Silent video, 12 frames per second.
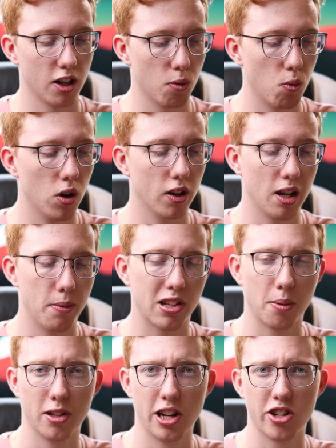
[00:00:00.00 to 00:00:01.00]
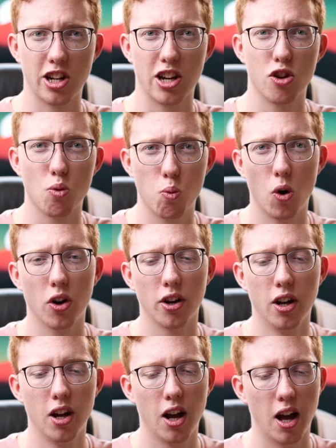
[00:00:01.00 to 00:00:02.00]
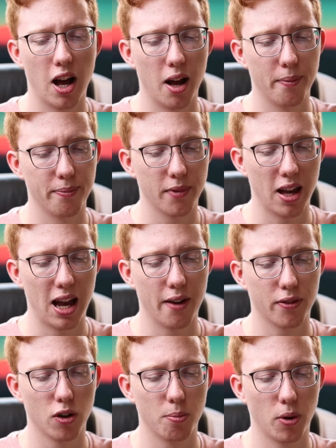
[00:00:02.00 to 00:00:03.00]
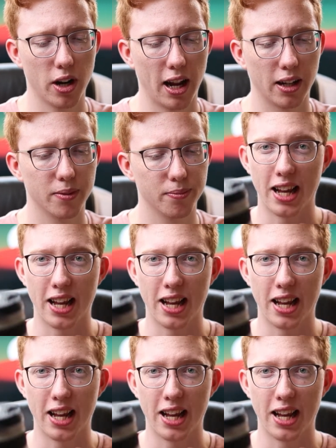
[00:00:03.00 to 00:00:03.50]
you want image stabilization and you want f2.8.